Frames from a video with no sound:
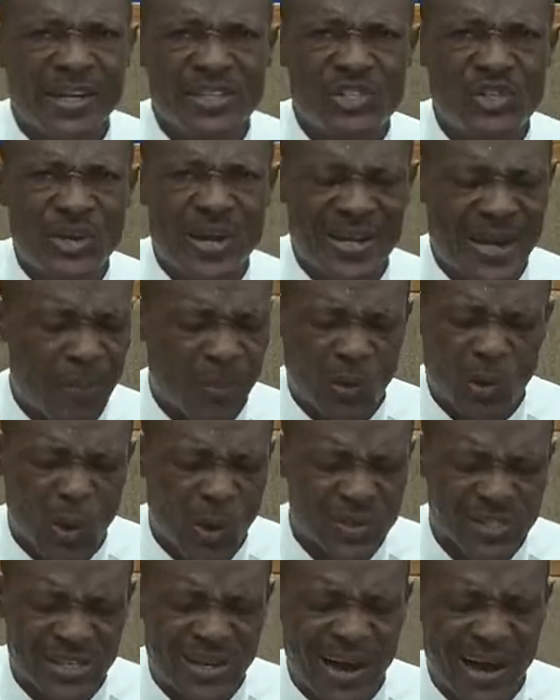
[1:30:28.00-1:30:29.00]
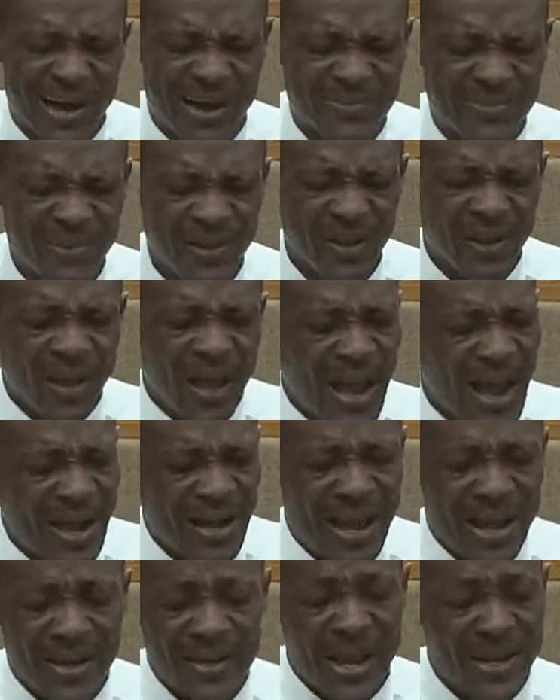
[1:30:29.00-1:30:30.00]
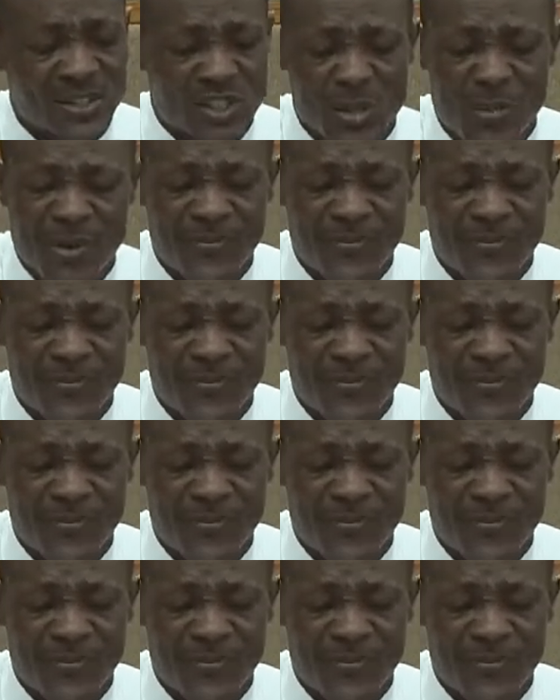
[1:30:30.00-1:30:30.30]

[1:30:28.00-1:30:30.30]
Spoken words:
to you and I'm closing off. And some of